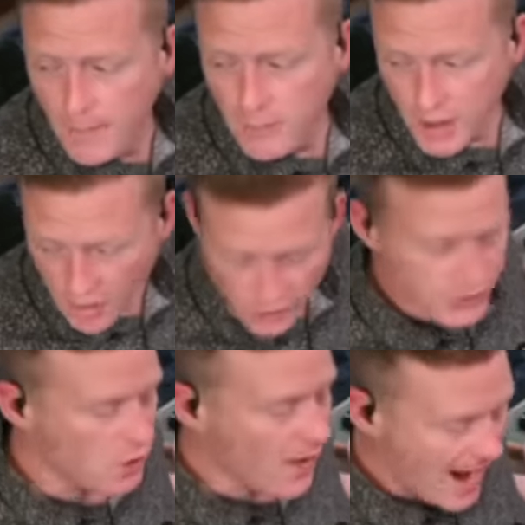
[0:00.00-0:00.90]
but
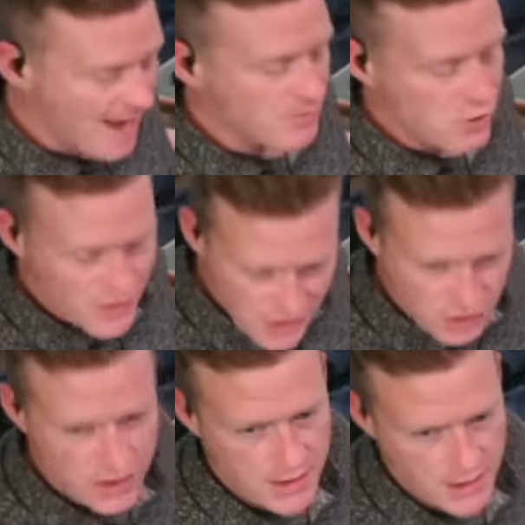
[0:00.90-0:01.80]
also
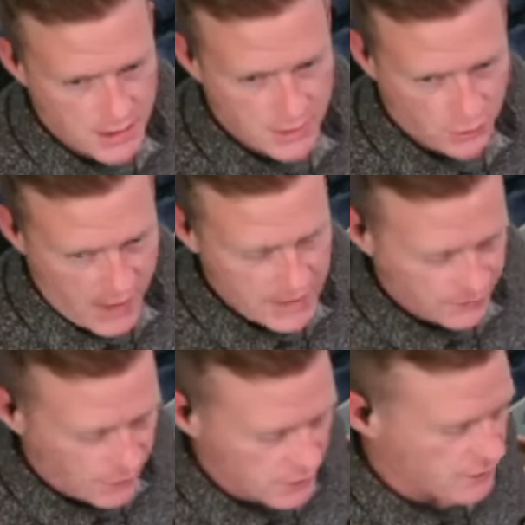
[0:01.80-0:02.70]
ammunition
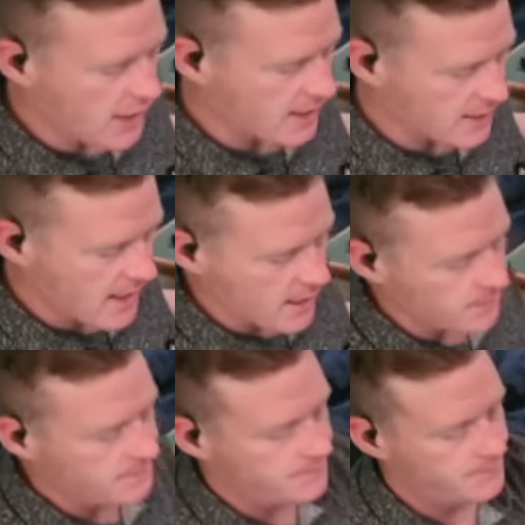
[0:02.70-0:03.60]
transfers. Check this
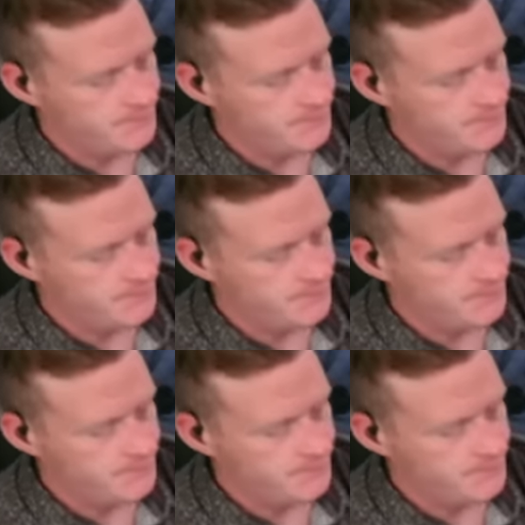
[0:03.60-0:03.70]
out.